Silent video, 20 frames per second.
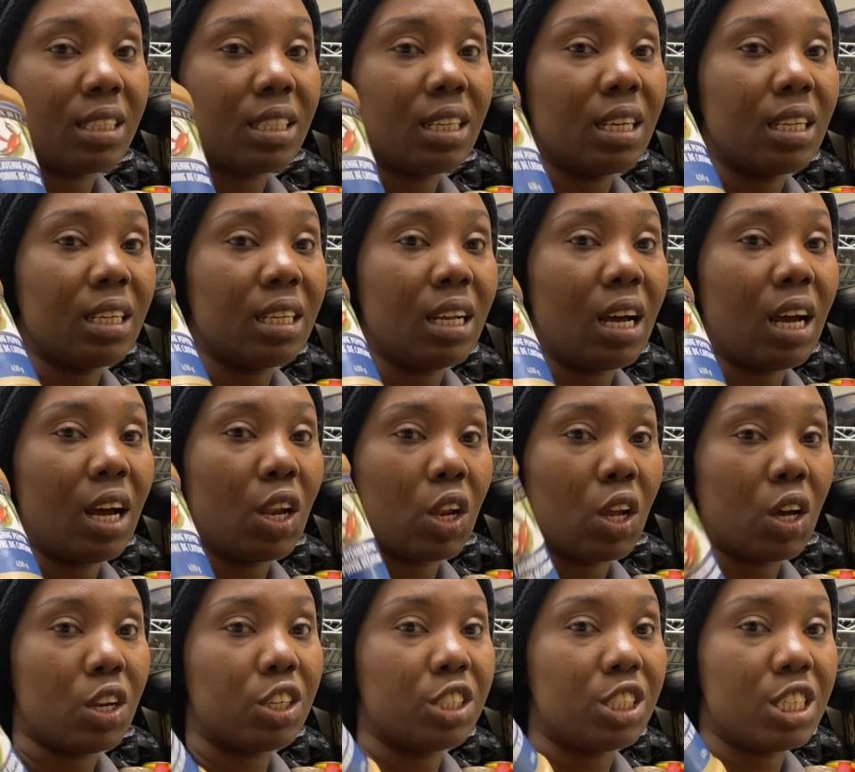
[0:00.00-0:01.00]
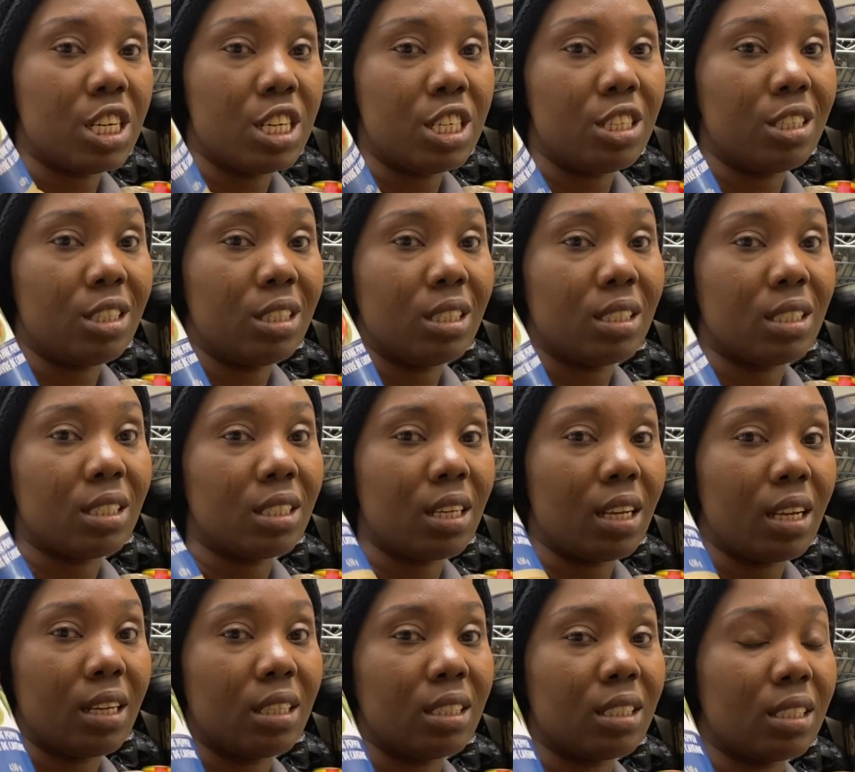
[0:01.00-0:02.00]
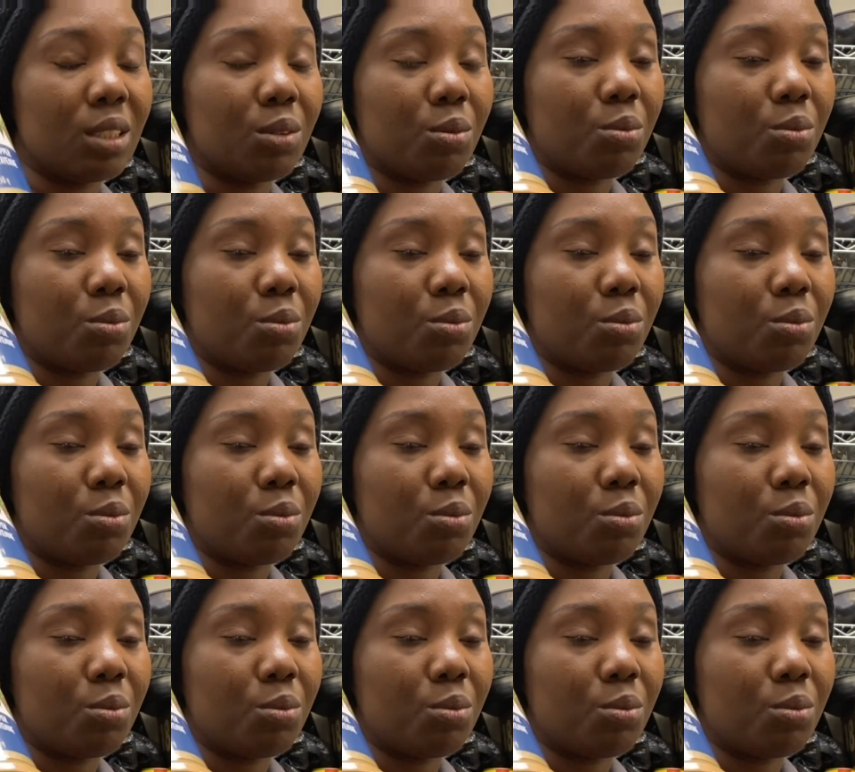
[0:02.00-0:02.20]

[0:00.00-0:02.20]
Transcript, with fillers: seen a lot of changes since